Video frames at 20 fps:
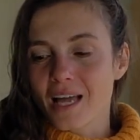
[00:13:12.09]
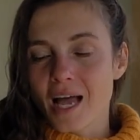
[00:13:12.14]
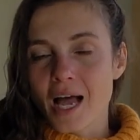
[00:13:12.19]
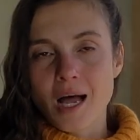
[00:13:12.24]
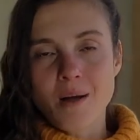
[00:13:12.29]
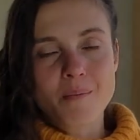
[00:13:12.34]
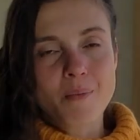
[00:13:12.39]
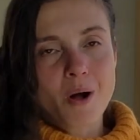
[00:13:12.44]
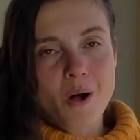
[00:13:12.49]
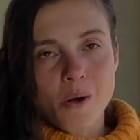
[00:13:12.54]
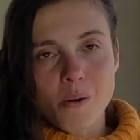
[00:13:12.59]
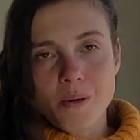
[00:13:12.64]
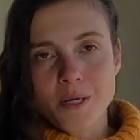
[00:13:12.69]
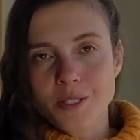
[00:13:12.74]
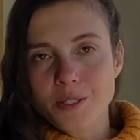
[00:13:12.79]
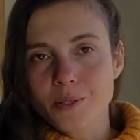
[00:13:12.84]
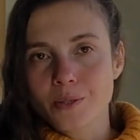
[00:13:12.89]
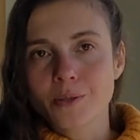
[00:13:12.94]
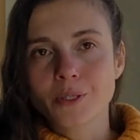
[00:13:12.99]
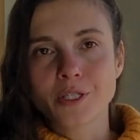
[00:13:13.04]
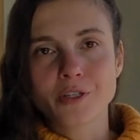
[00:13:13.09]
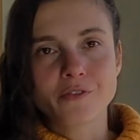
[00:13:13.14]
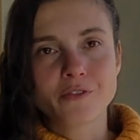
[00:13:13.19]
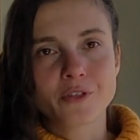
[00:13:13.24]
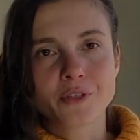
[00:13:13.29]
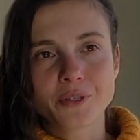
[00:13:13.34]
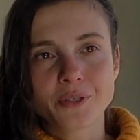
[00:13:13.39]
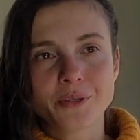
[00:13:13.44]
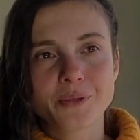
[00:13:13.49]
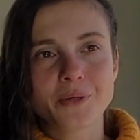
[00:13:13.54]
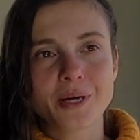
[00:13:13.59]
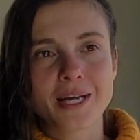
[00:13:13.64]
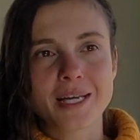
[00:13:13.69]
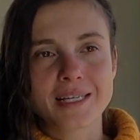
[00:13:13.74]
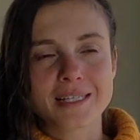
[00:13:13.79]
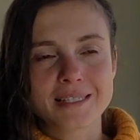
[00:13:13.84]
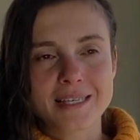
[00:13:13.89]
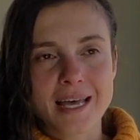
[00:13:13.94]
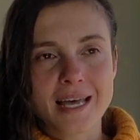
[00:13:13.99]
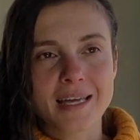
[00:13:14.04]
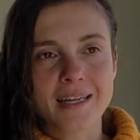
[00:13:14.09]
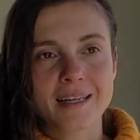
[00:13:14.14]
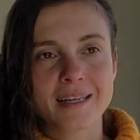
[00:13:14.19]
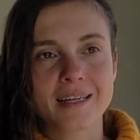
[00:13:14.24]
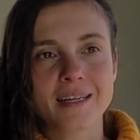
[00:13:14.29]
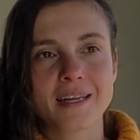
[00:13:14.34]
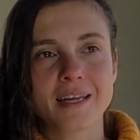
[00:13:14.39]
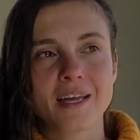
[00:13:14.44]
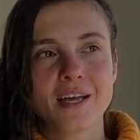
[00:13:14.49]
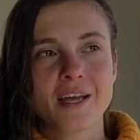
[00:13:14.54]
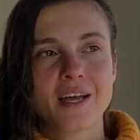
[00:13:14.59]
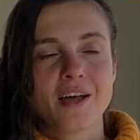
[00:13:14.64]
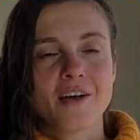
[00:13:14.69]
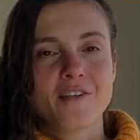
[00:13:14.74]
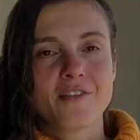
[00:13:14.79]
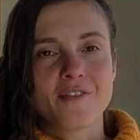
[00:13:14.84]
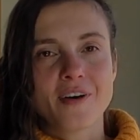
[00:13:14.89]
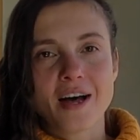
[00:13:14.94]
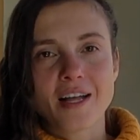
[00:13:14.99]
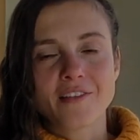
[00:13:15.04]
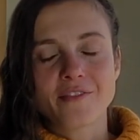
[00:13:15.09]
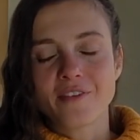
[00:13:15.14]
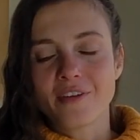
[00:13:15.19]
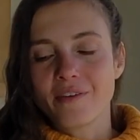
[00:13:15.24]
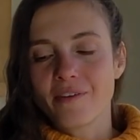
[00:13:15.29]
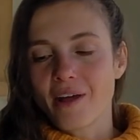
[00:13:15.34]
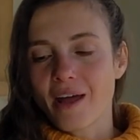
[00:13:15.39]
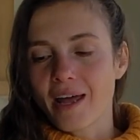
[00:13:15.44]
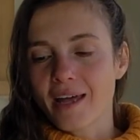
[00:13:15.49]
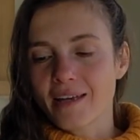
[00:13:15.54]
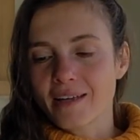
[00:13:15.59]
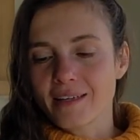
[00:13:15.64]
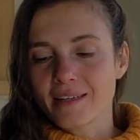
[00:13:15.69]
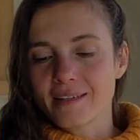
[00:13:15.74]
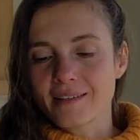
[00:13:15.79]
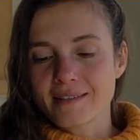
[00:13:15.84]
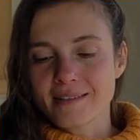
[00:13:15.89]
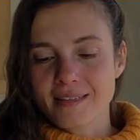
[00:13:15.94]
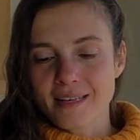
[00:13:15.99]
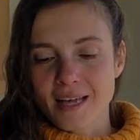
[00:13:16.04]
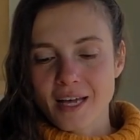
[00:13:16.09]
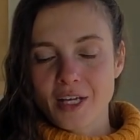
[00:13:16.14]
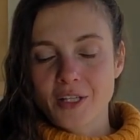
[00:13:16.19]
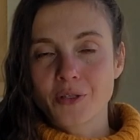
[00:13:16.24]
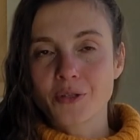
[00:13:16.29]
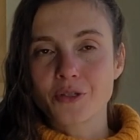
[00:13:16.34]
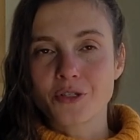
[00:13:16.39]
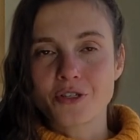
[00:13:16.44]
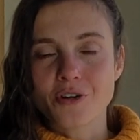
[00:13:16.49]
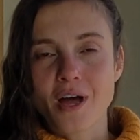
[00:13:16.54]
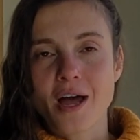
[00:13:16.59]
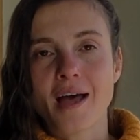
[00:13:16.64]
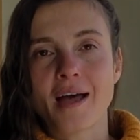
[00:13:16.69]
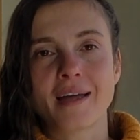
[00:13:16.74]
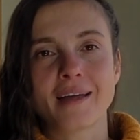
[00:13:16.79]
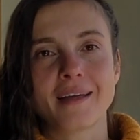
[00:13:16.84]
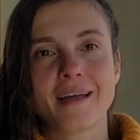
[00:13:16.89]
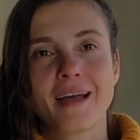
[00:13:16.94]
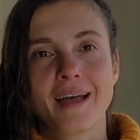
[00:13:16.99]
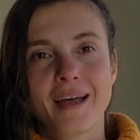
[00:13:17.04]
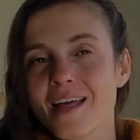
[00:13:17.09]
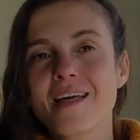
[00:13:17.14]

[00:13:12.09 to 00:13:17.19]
I'm always looking for new, exciting, fun varieties to try.